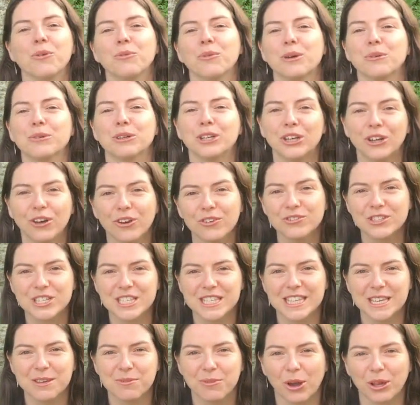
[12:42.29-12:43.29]
We would love
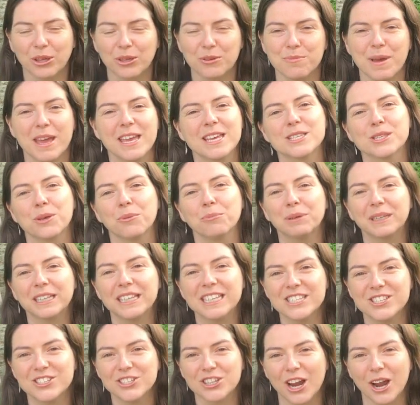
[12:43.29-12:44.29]
to see what you make, so
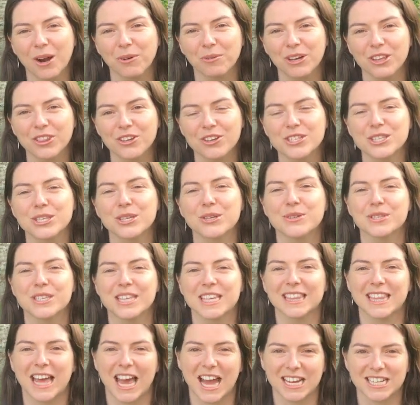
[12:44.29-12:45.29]
please share with us
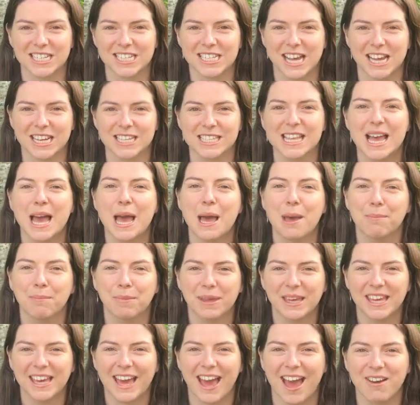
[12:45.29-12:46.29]
using the hashtags
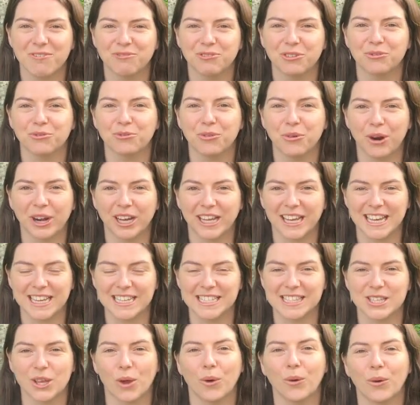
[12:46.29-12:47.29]

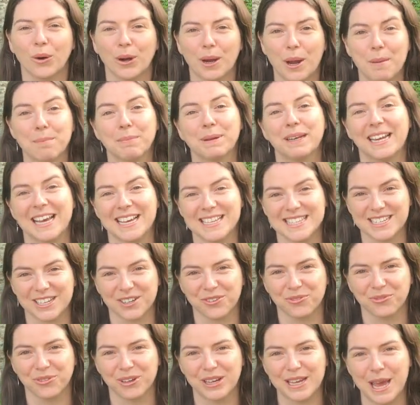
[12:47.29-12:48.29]
PF4Kids or
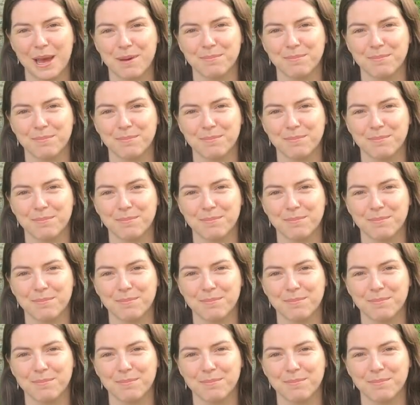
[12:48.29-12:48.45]
Plastic Free